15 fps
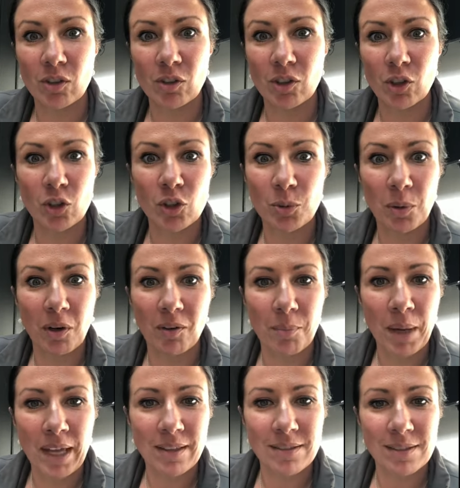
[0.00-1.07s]
good you are at
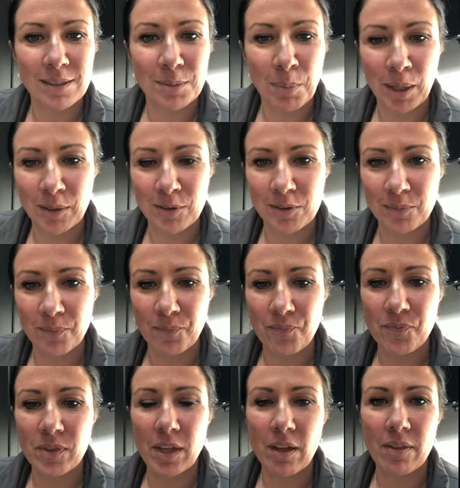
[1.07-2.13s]
maths, I suppose,
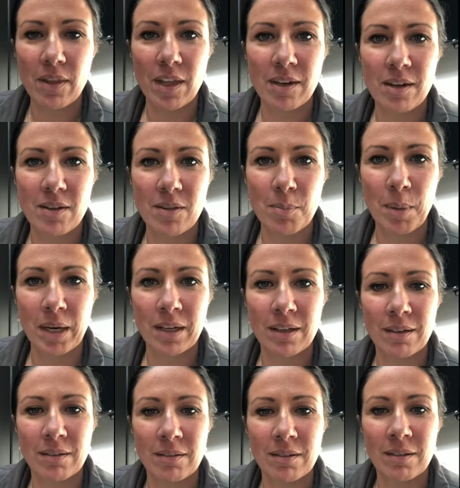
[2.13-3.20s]
then the
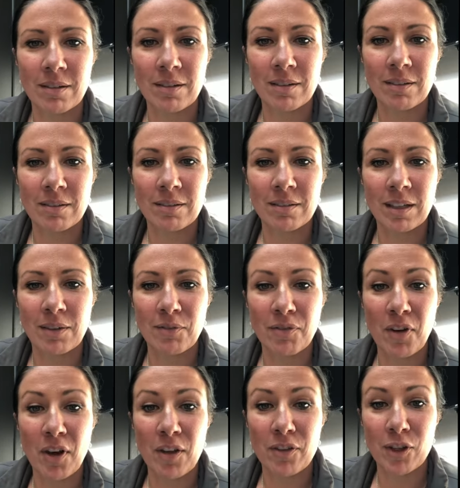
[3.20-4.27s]
better and
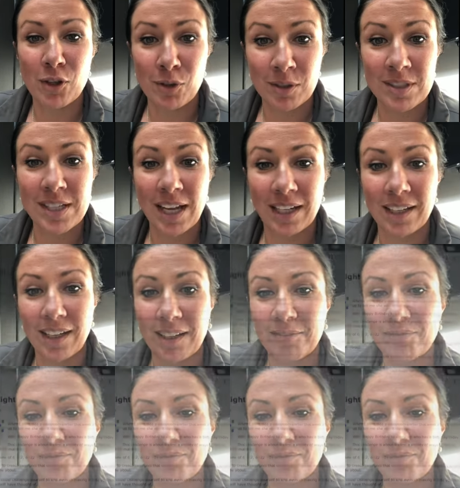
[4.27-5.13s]
further you can take it.